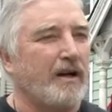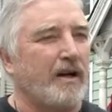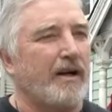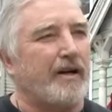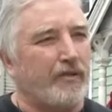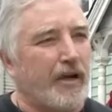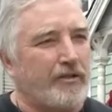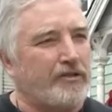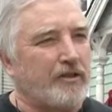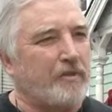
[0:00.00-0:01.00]
are at
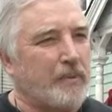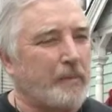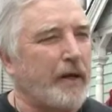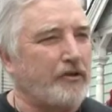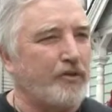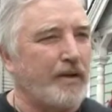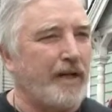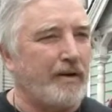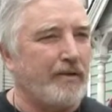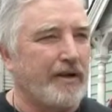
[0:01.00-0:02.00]
risk,
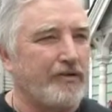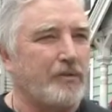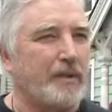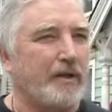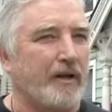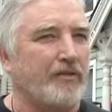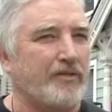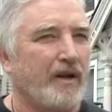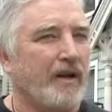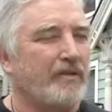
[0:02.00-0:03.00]
perpetually at risk,
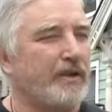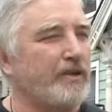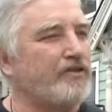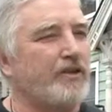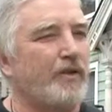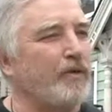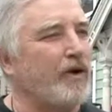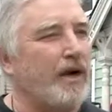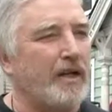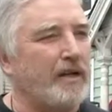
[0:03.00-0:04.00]
because there is no
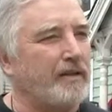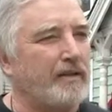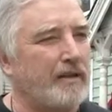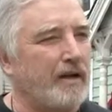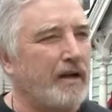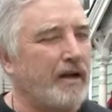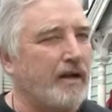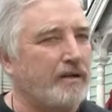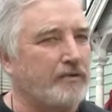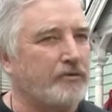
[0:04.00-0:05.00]
law in
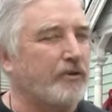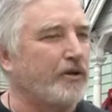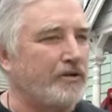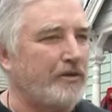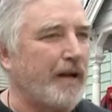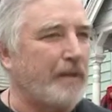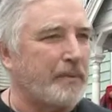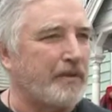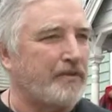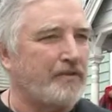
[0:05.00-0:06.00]
for
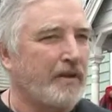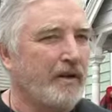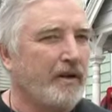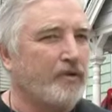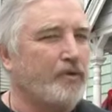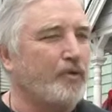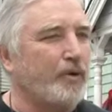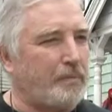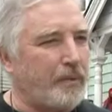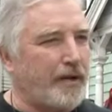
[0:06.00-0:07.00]
developers to
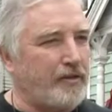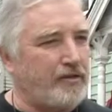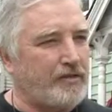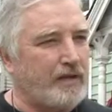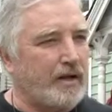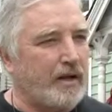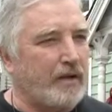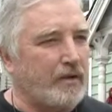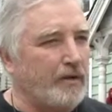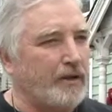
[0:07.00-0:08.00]
replace
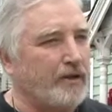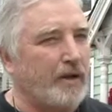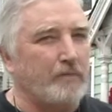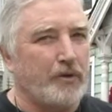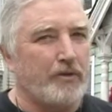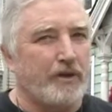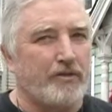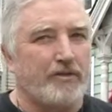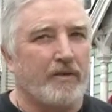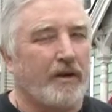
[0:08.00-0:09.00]
low-income
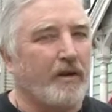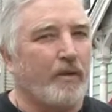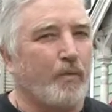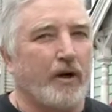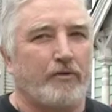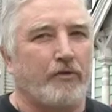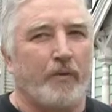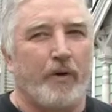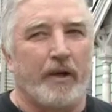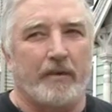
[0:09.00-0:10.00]
units one
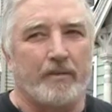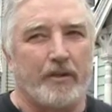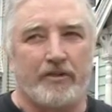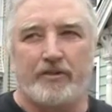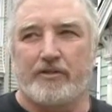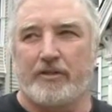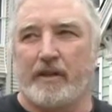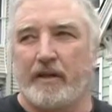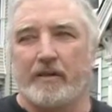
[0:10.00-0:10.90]
for one, which